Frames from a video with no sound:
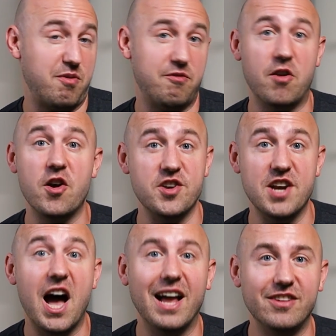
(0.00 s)
preferred
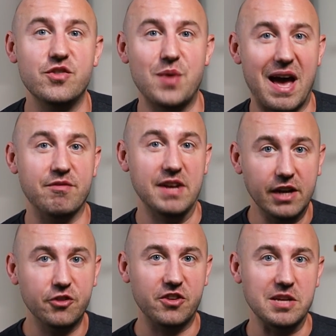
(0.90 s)
not to have
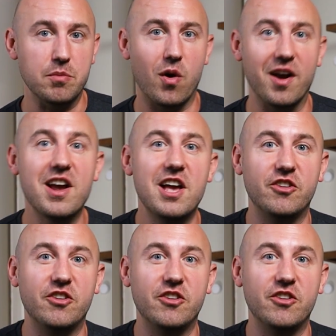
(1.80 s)
nails anymore.